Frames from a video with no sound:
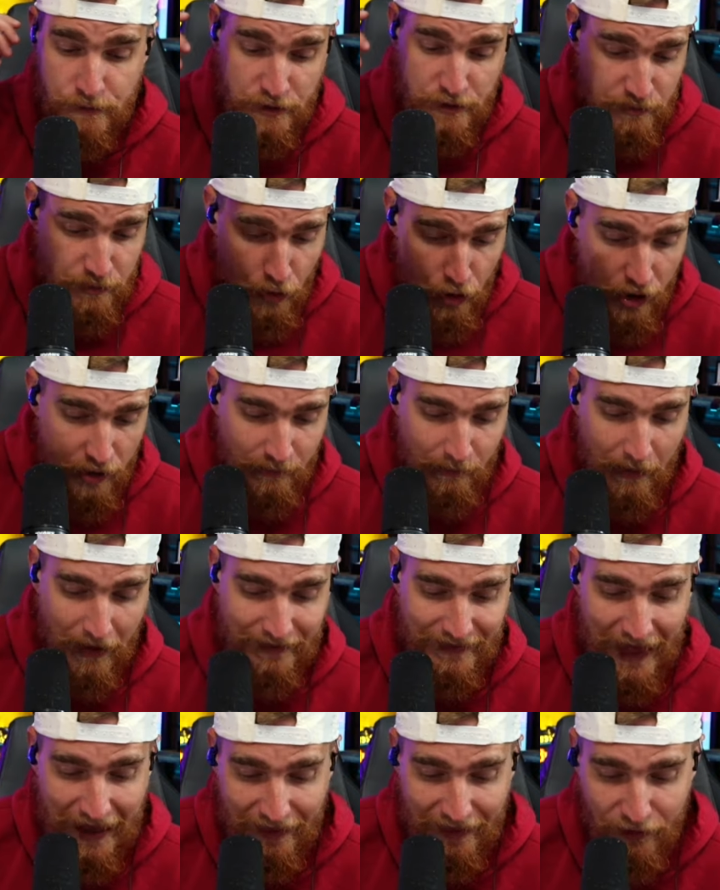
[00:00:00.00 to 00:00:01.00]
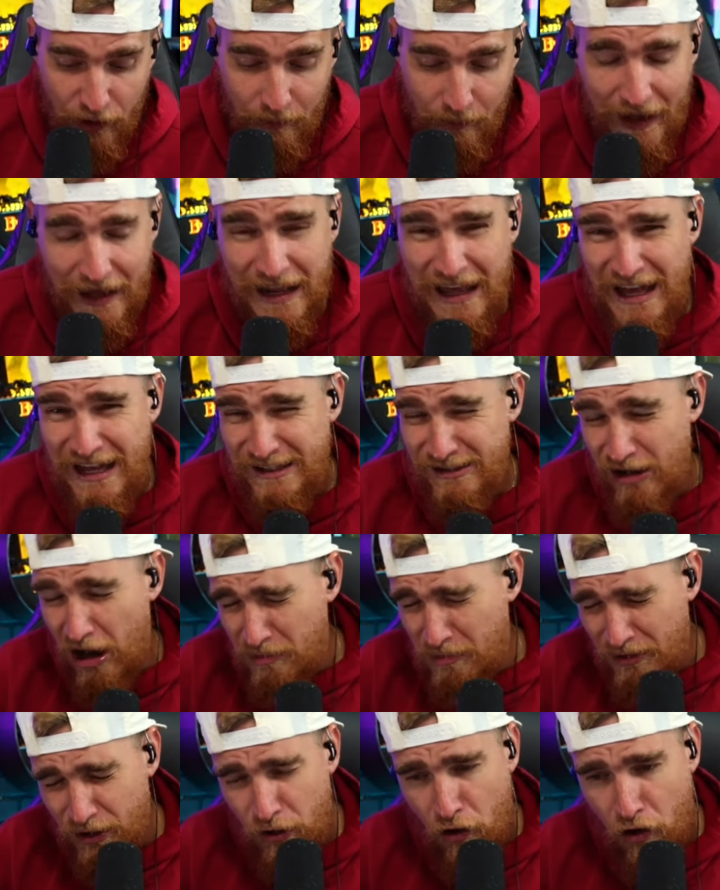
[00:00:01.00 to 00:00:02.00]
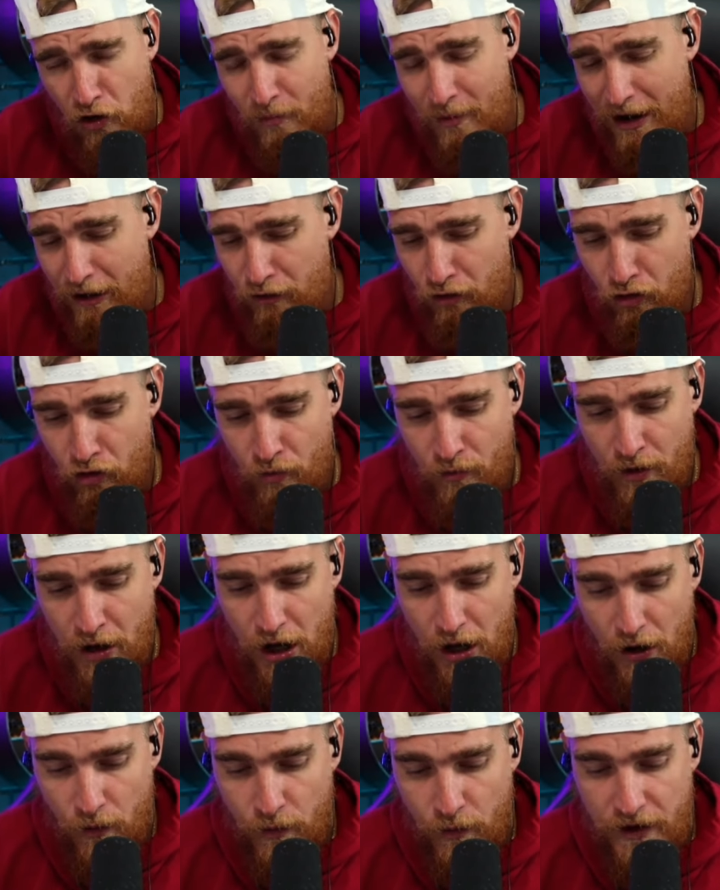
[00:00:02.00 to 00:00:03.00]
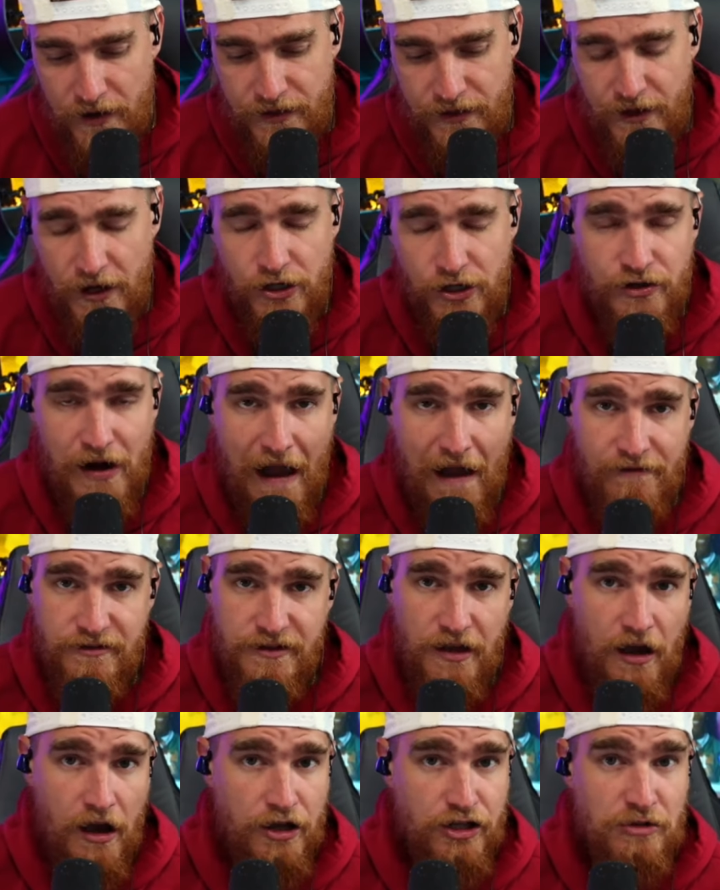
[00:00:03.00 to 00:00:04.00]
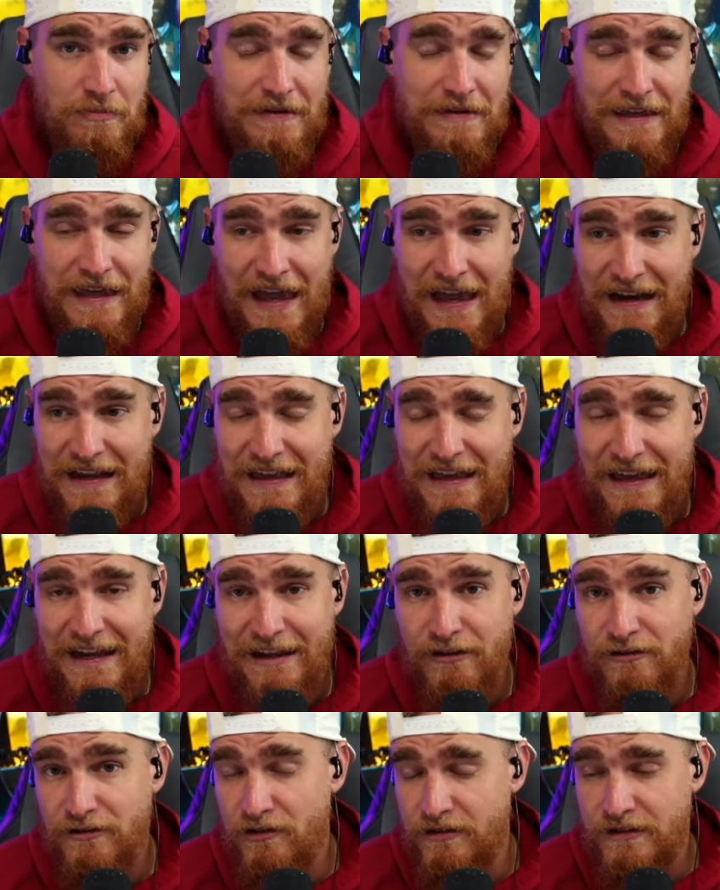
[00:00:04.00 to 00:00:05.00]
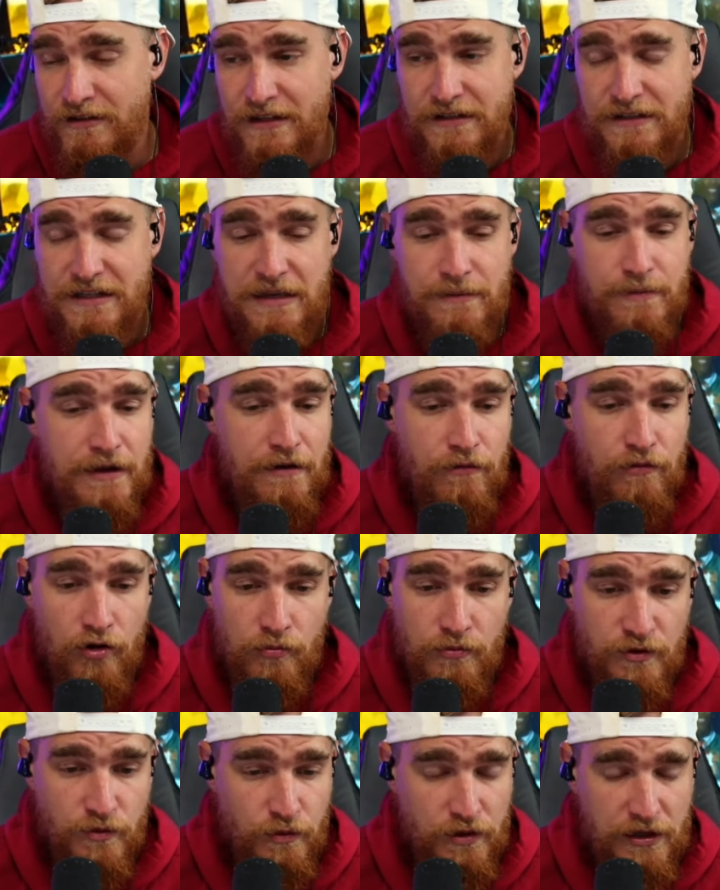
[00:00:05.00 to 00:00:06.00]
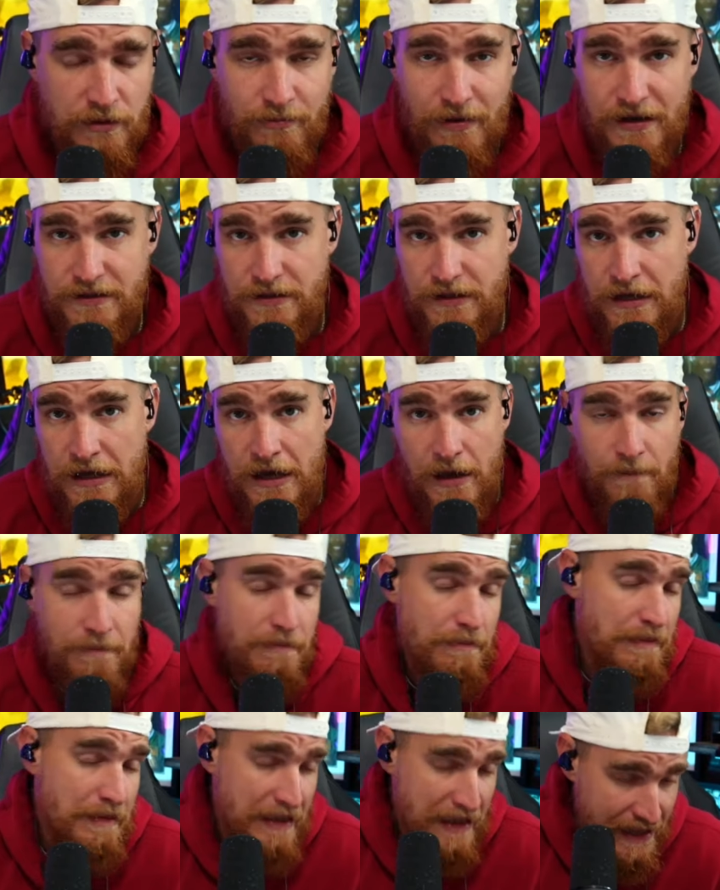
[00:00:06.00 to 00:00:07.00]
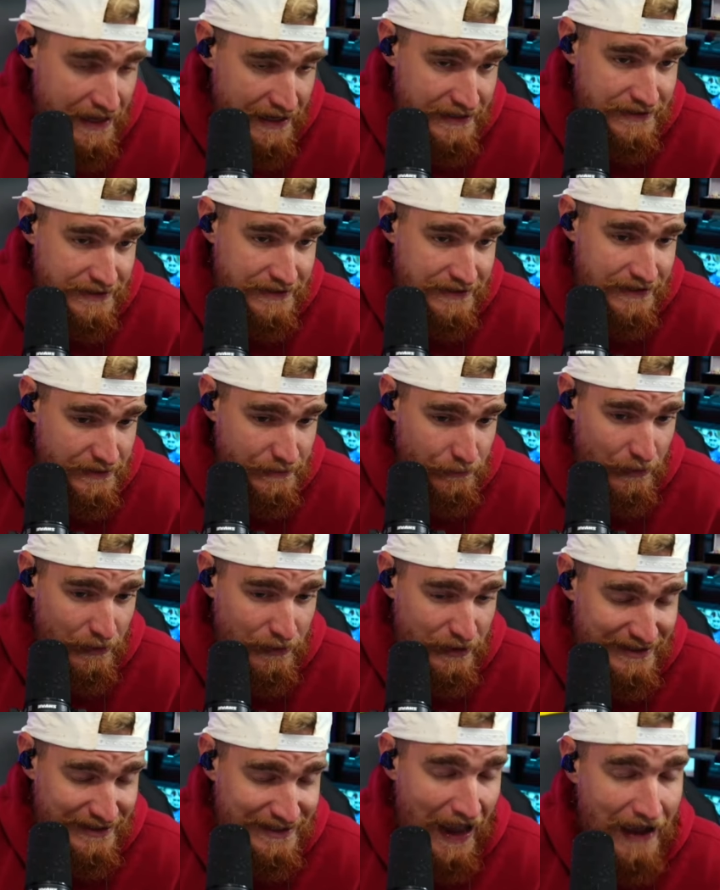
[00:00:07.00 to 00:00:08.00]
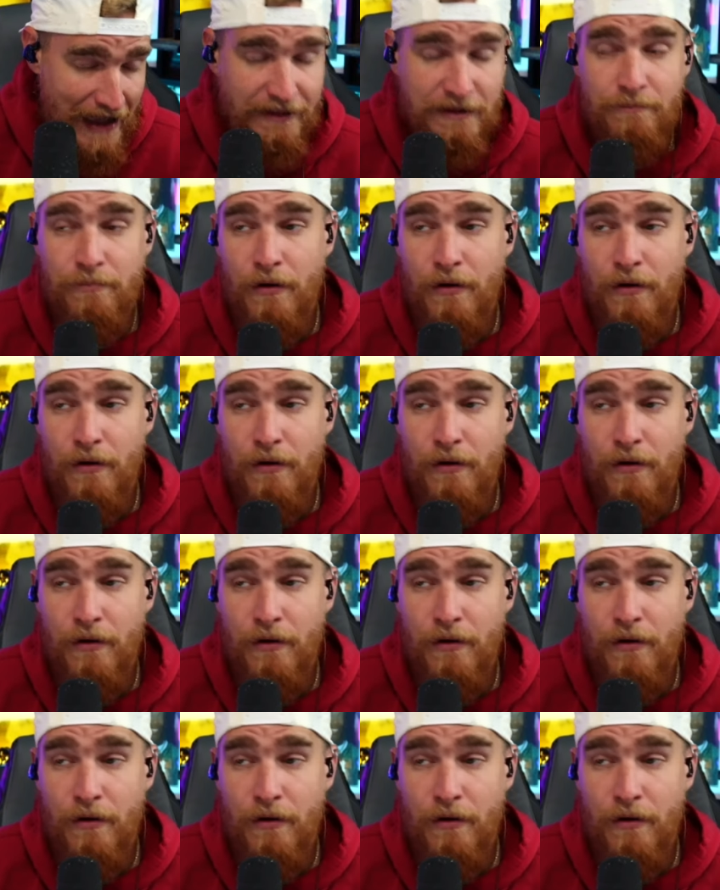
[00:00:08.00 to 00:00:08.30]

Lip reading: So he spoke about that a little bit, talked about the cornerback room with Travis Hodge and McKinney. And he goes, look, this DB room is one of the best. He didn't say this exactly,